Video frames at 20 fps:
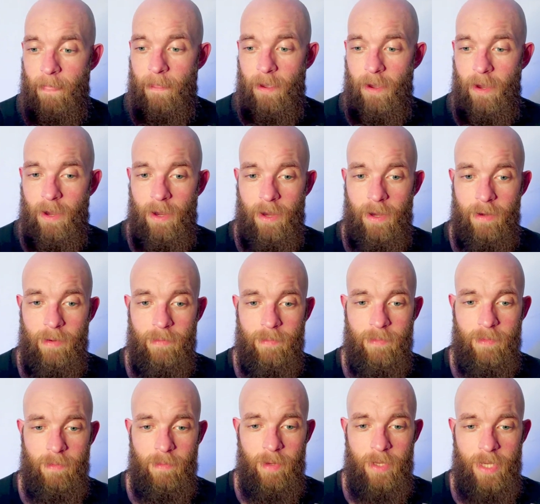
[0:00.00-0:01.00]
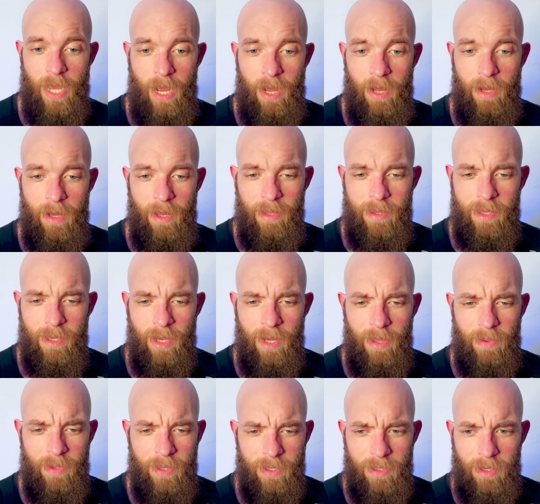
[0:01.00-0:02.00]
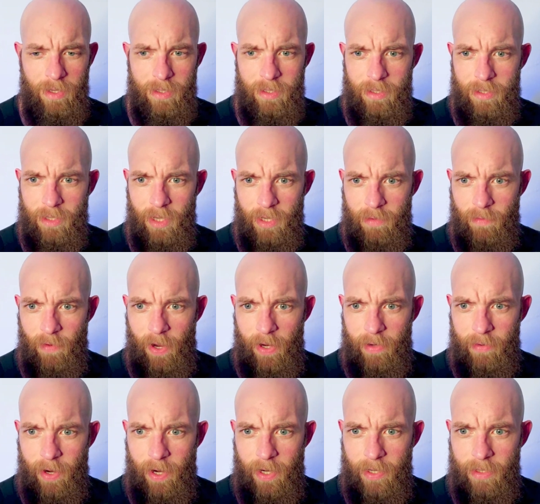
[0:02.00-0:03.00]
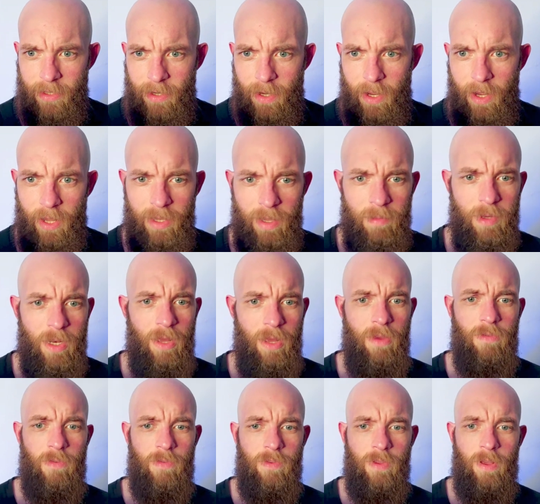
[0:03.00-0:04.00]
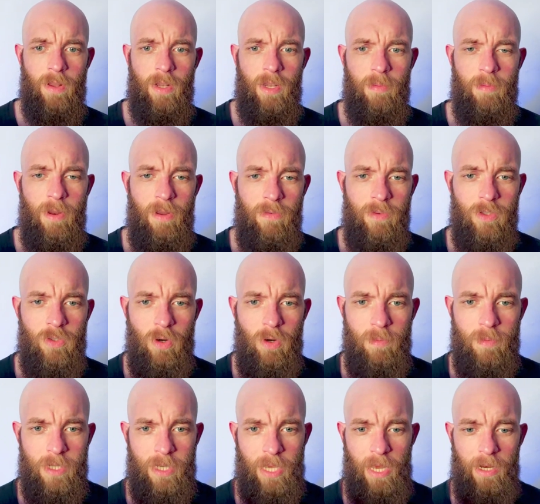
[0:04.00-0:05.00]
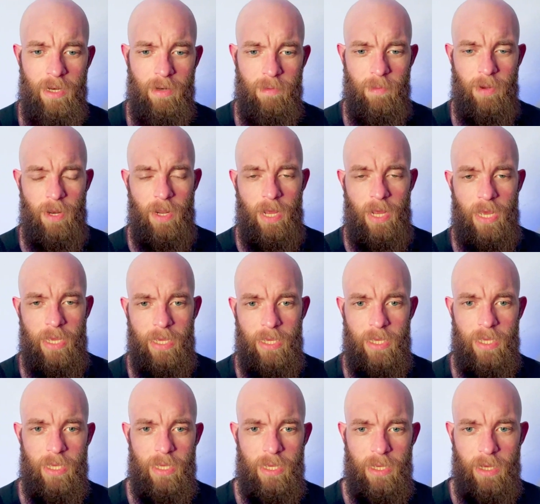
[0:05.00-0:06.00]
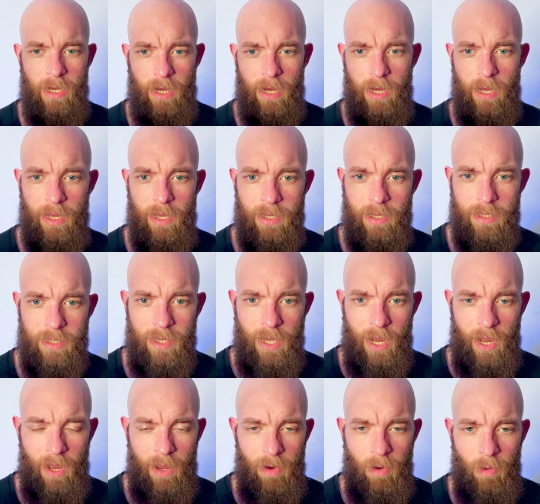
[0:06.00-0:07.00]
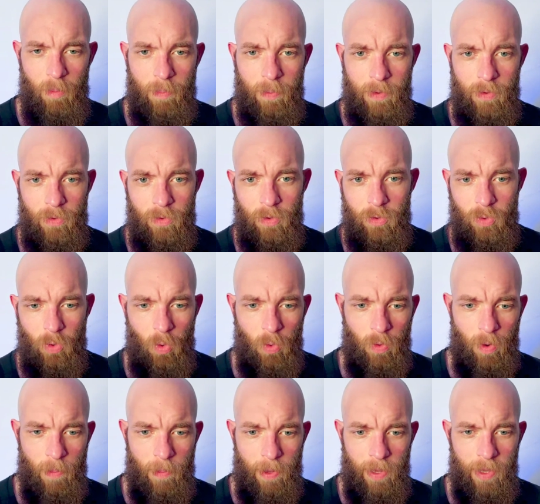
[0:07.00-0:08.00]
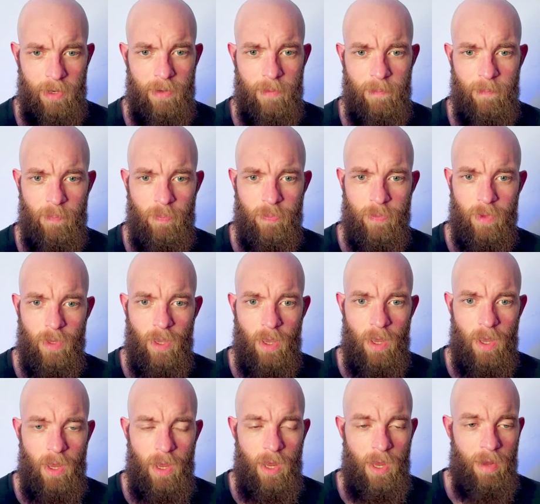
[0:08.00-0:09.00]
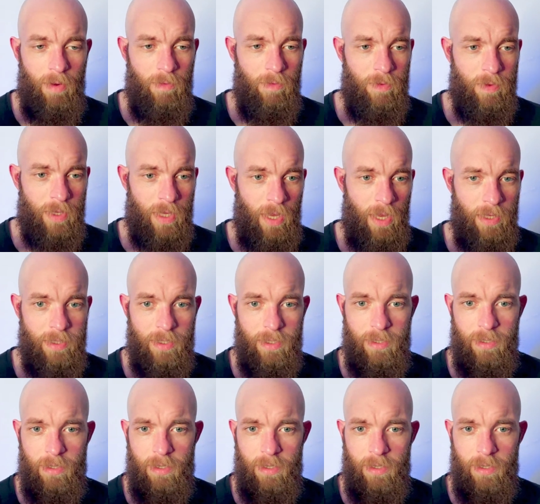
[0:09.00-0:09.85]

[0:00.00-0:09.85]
but yeah, I think that's fine, right? Let me know if it drops again. But I opened the door a bit of the gate,